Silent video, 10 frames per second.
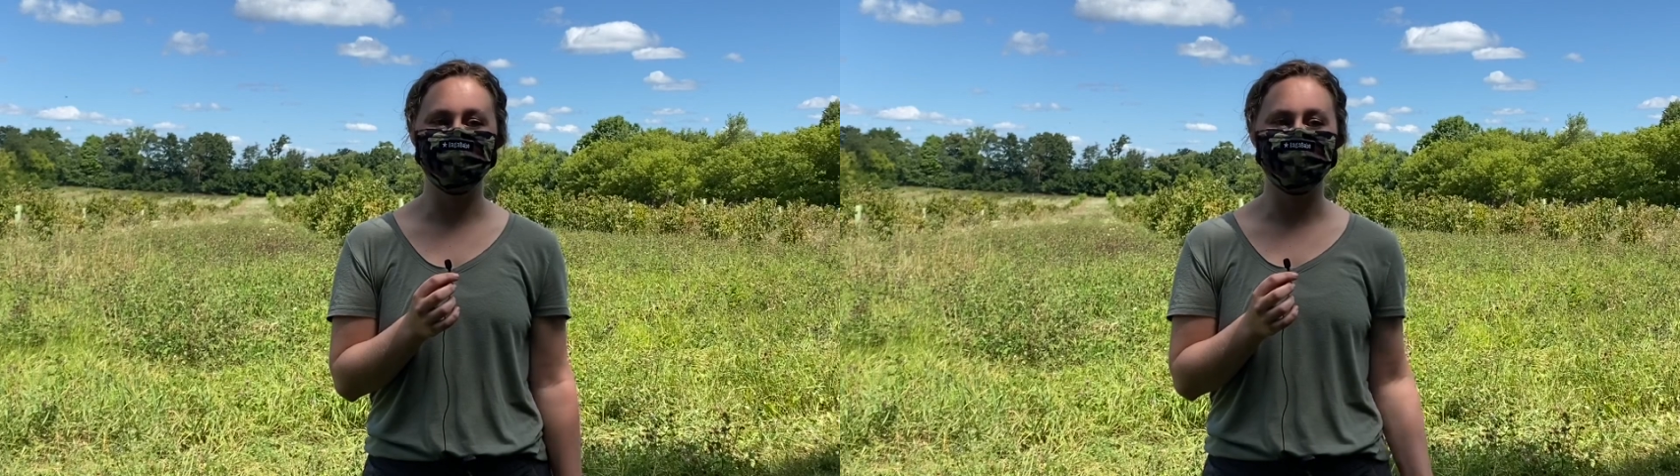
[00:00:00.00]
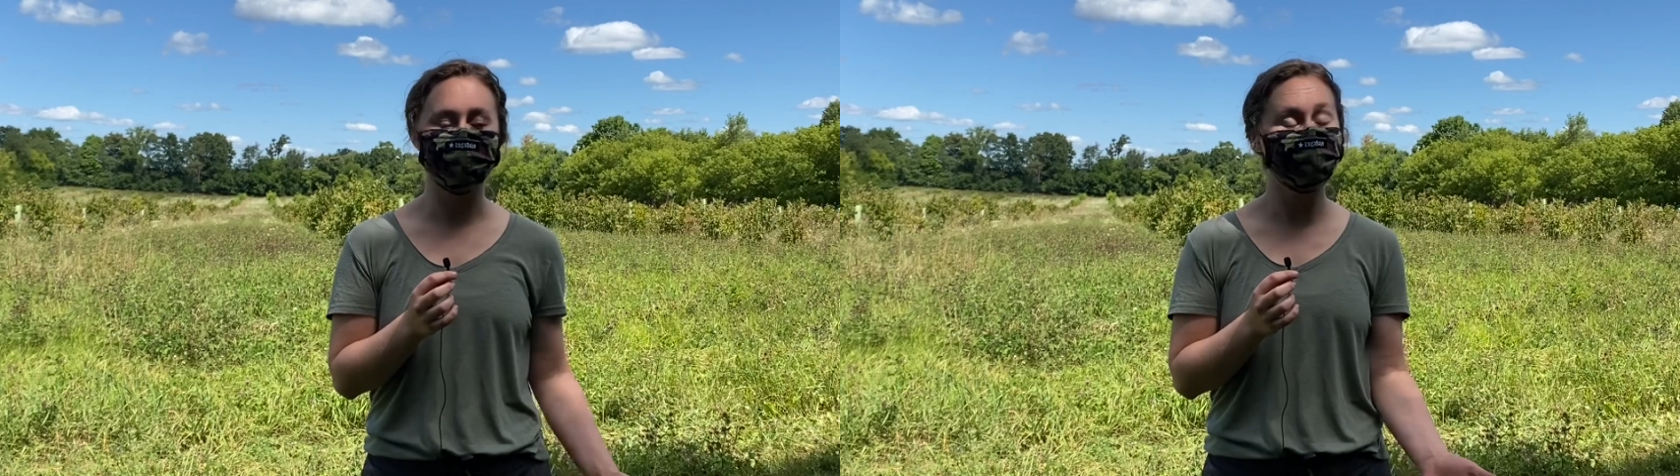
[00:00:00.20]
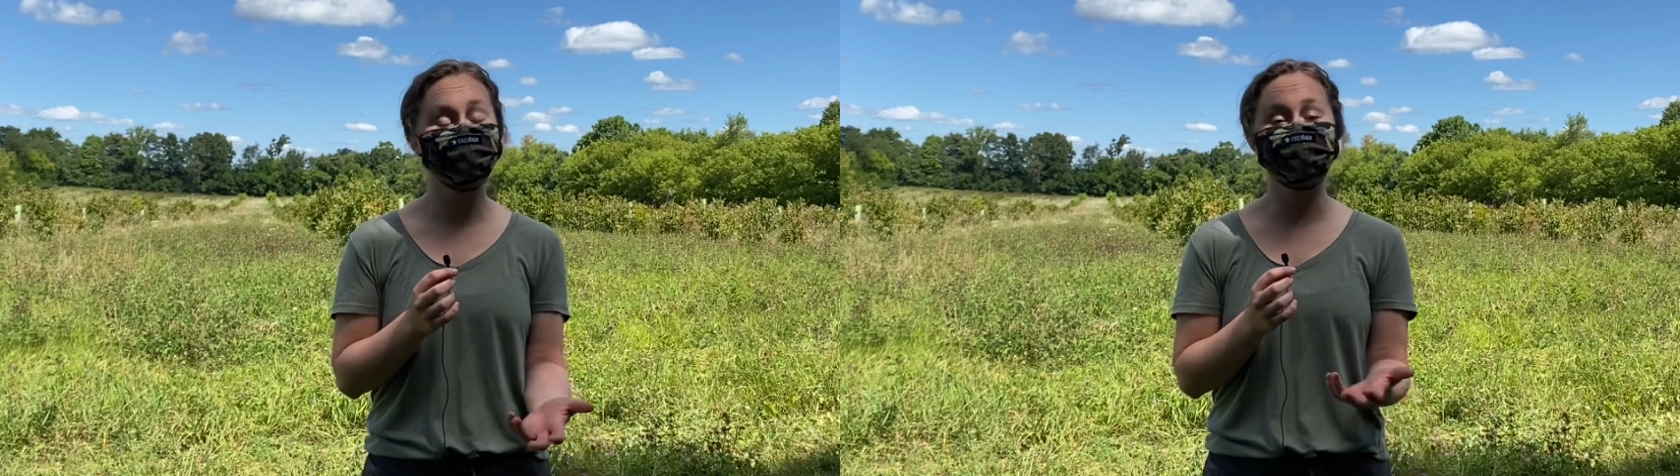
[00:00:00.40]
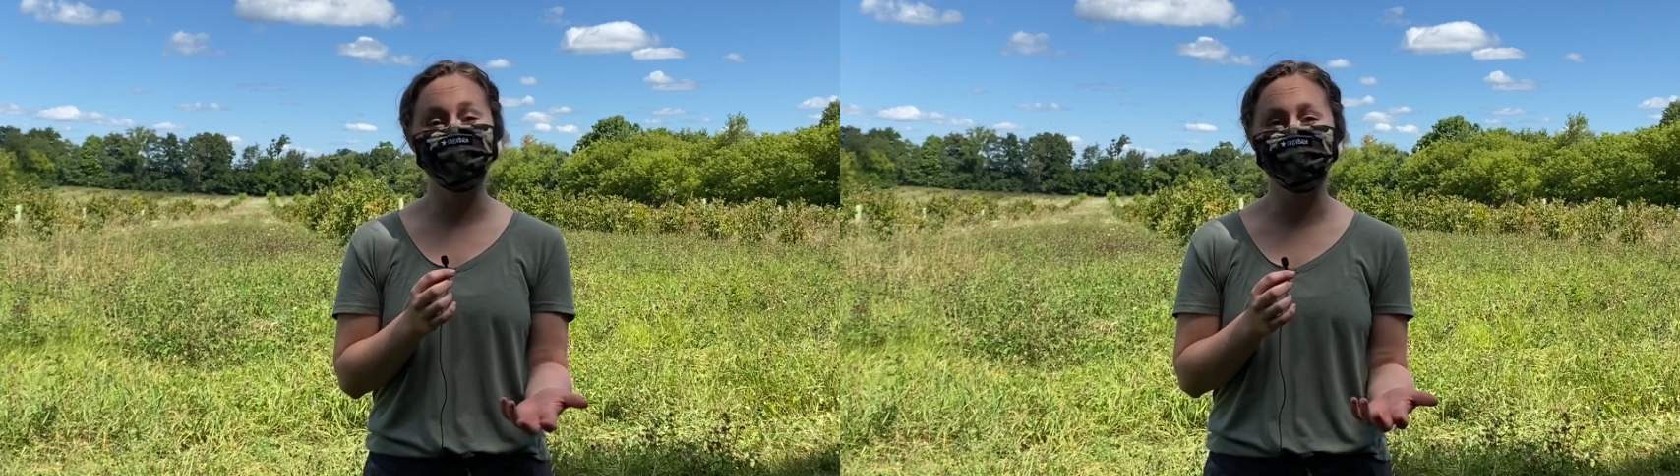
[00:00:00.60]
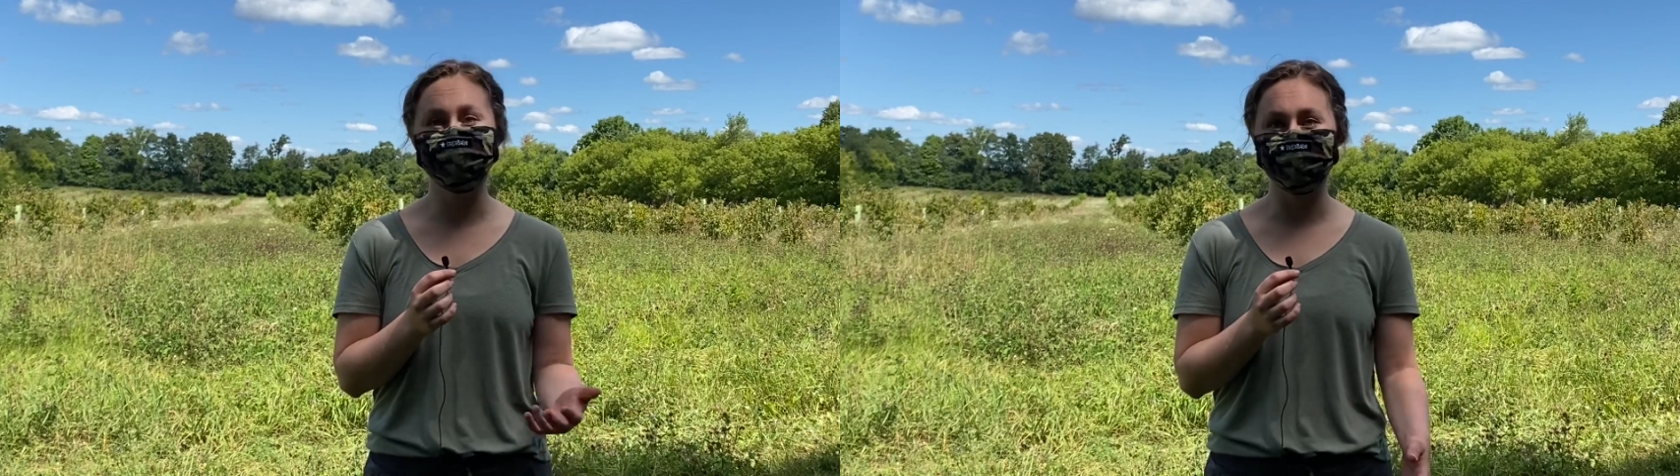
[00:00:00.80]
higher
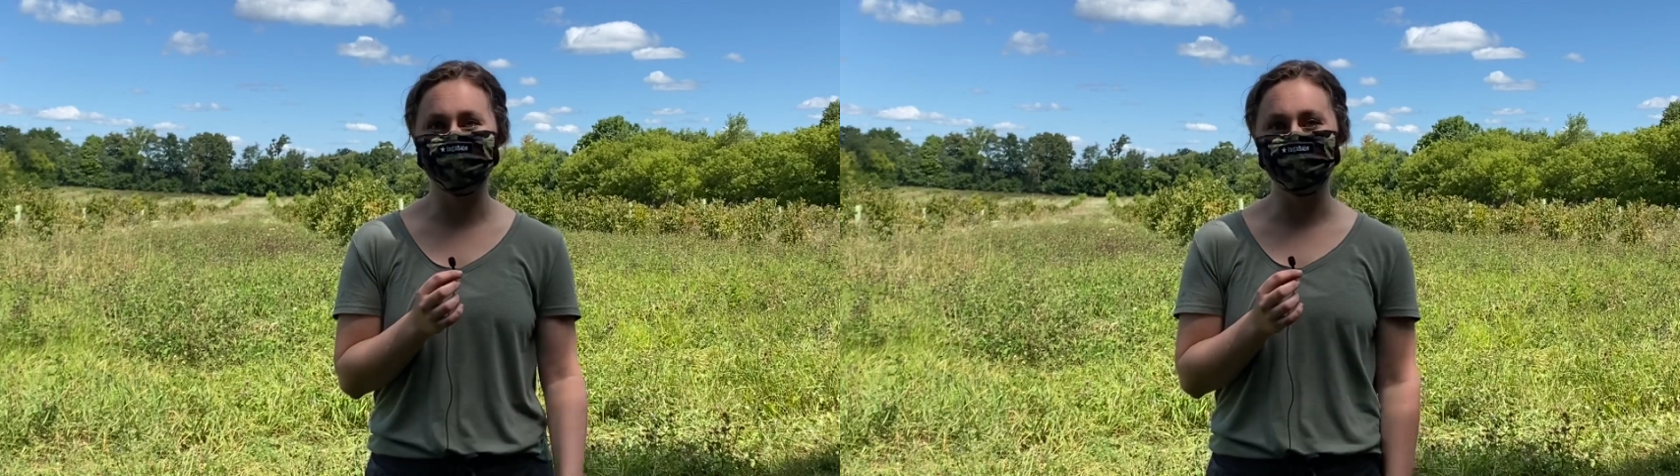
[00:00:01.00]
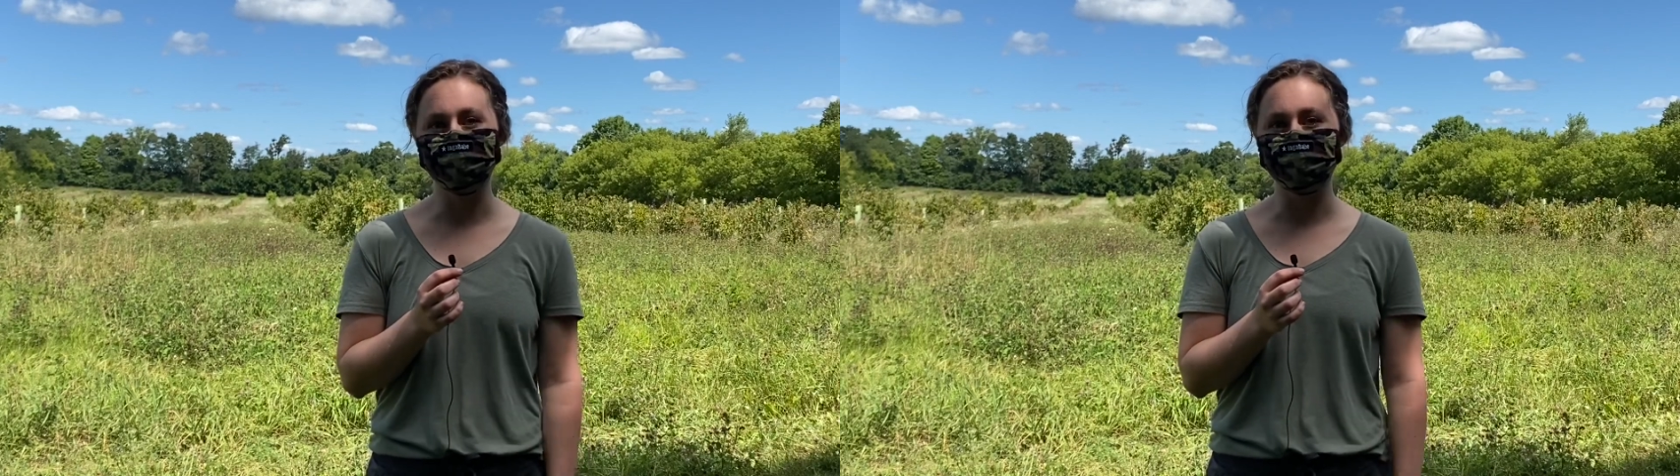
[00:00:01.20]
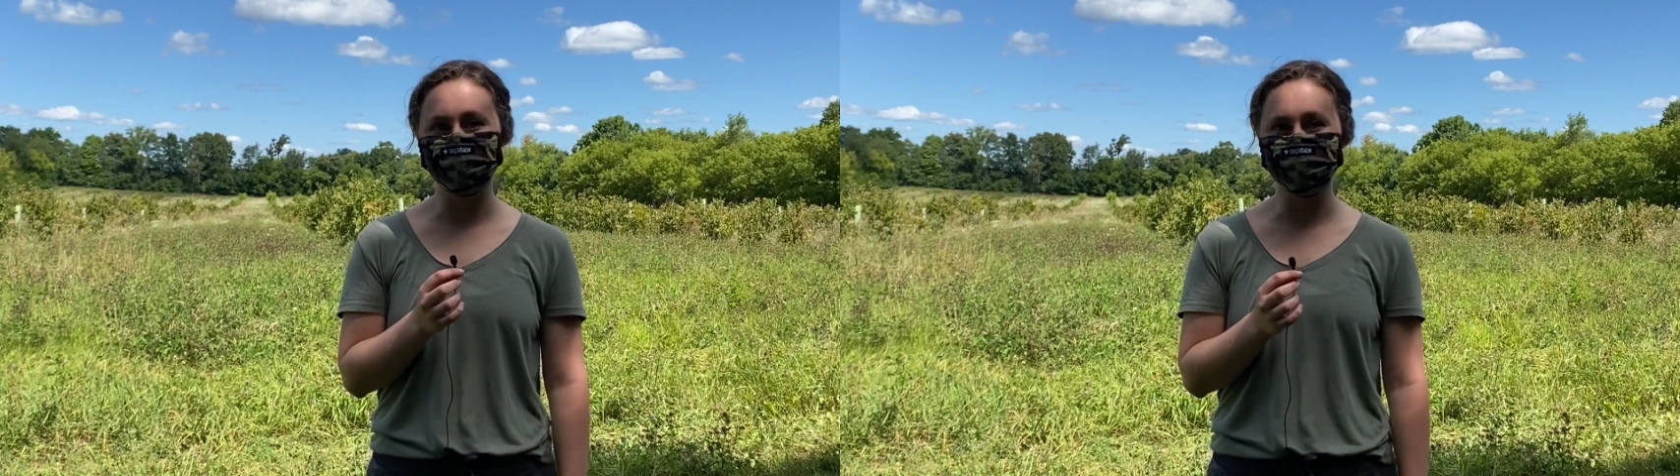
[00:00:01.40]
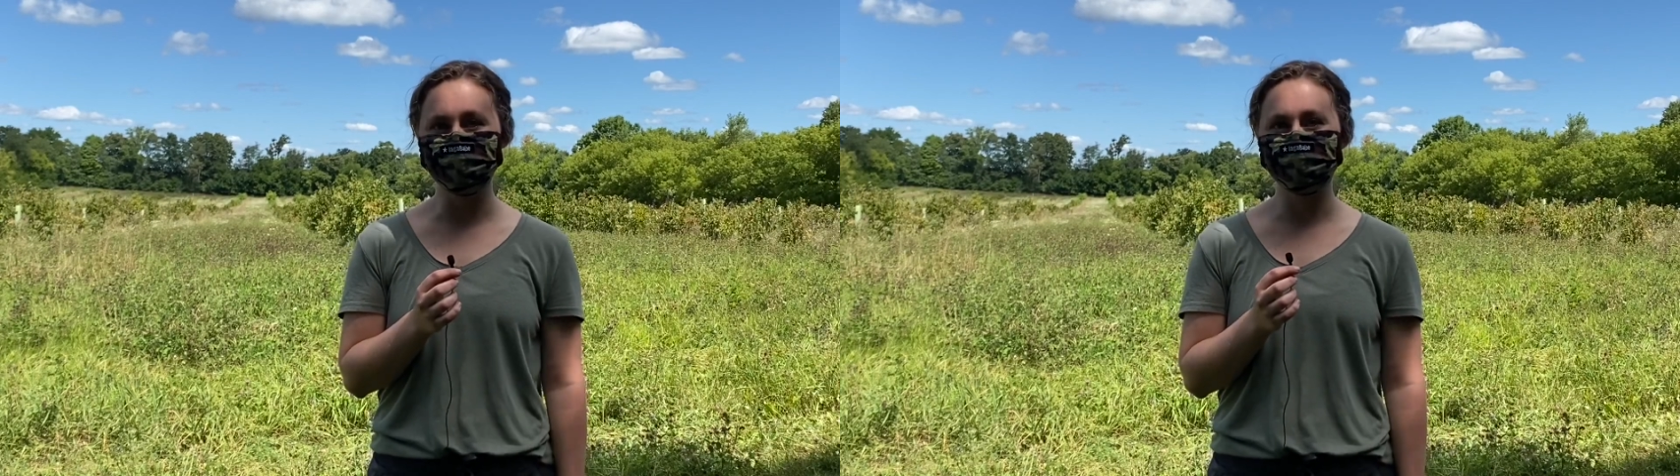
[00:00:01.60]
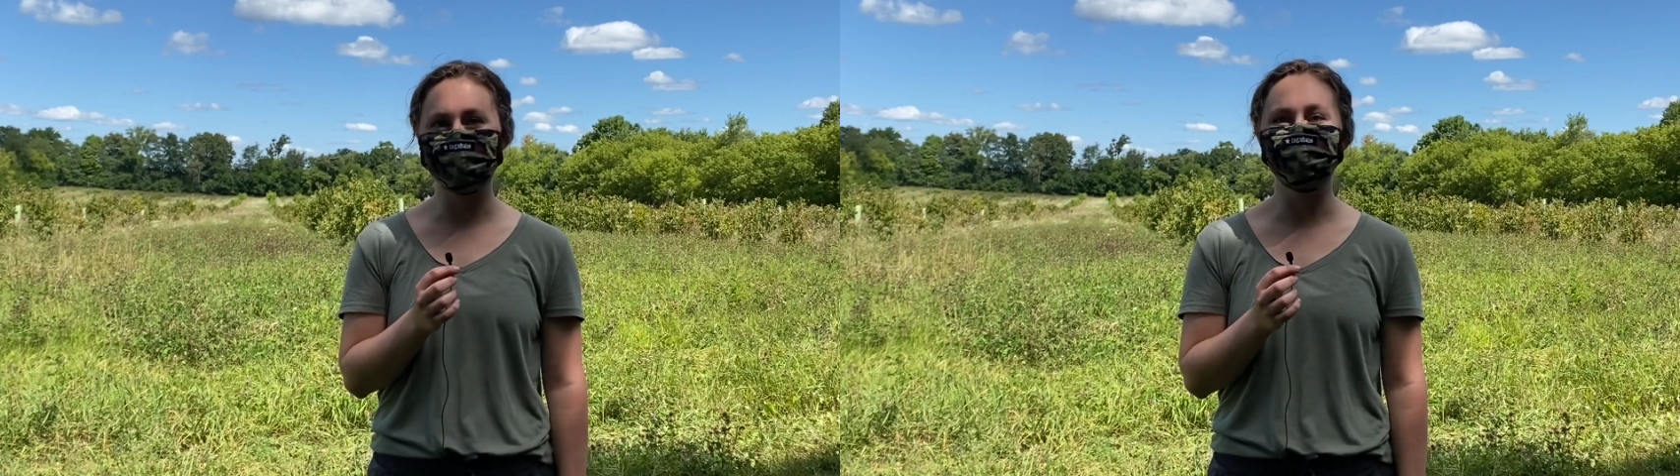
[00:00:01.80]
levels of soil
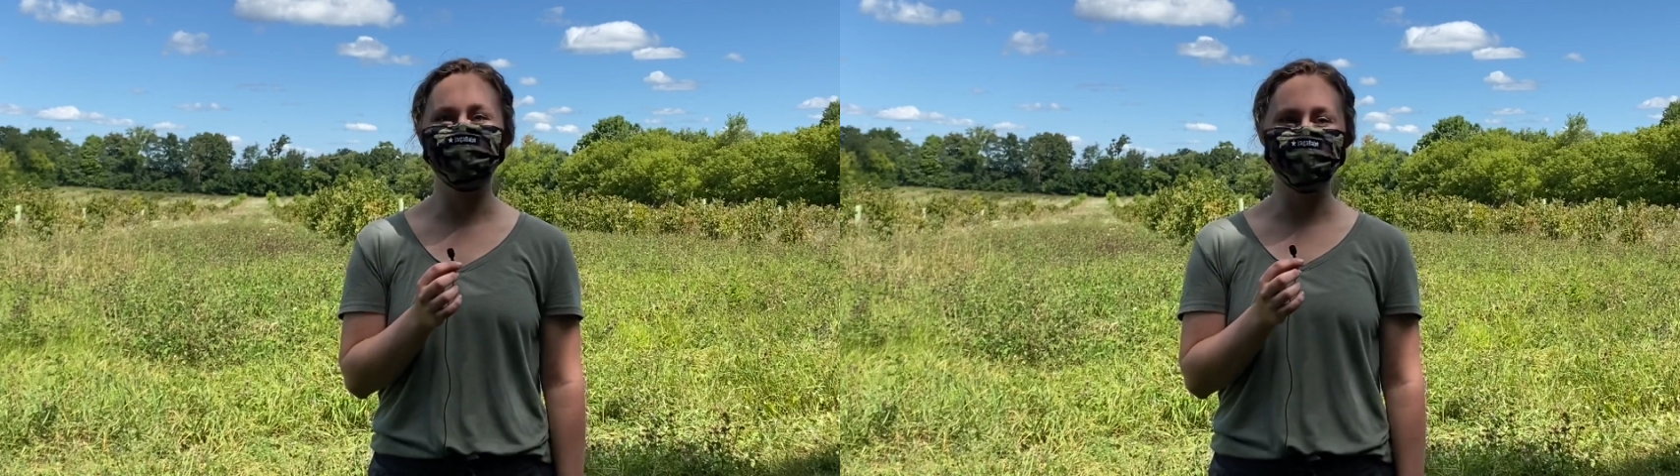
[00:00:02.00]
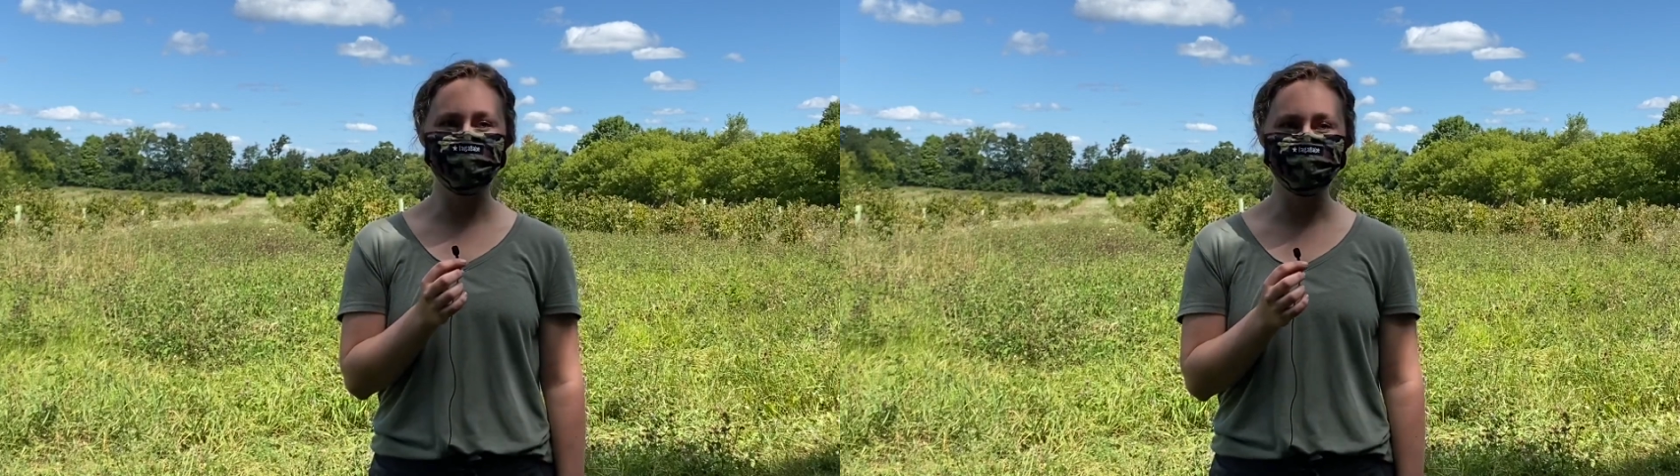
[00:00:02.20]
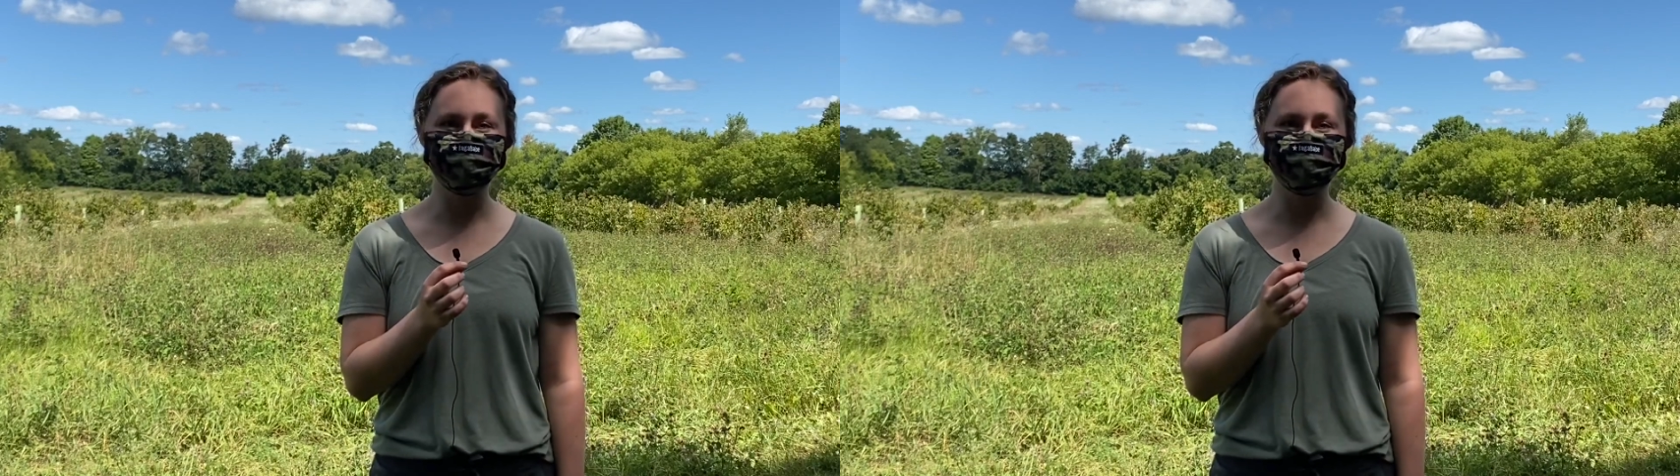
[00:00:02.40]
carbon in the soil.